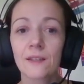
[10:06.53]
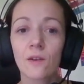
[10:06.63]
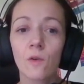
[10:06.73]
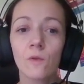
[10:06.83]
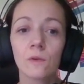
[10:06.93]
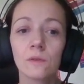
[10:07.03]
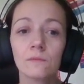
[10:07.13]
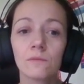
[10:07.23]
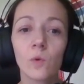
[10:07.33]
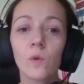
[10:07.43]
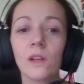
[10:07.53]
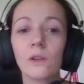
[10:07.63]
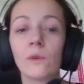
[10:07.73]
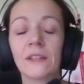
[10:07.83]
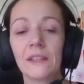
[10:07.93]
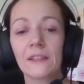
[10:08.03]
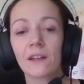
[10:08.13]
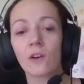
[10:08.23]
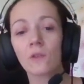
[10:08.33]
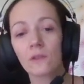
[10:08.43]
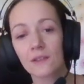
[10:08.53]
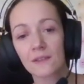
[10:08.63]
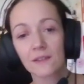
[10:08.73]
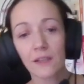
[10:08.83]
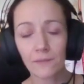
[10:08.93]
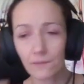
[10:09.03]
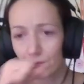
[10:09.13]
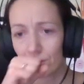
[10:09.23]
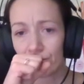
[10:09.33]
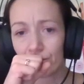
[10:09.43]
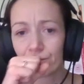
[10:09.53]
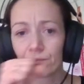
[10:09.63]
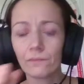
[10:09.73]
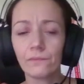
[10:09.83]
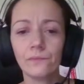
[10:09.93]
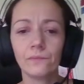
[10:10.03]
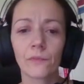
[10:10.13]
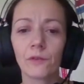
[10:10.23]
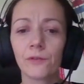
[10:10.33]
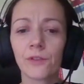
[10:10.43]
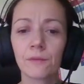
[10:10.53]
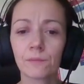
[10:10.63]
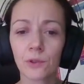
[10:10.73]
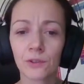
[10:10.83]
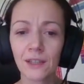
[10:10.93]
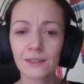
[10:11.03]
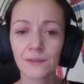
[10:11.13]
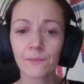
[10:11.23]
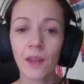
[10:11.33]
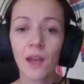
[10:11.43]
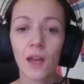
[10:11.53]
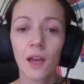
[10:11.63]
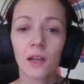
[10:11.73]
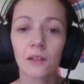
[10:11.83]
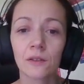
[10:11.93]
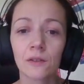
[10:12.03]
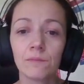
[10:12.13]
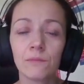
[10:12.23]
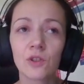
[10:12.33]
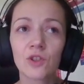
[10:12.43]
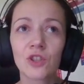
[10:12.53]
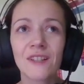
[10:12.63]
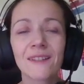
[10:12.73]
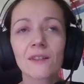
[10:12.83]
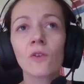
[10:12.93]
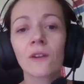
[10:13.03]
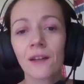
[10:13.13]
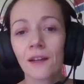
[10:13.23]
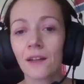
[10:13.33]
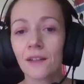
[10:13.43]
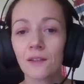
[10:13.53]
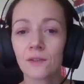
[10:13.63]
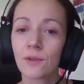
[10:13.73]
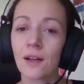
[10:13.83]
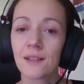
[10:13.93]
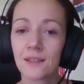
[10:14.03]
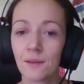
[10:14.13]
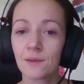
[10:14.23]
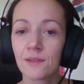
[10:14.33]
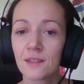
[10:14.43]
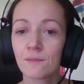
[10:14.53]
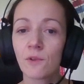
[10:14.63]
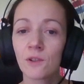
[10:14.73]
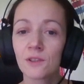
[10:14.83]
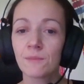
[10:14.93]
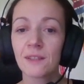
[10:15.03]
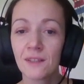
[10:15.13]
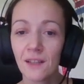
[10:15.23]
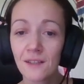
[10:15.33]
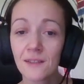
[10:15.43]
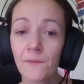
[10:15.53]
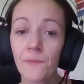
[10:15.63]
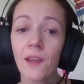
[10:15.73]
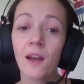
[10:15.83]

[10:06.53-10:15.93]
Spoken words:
So when Anita orders, say, 15 products, she's okay to accept the small mistakes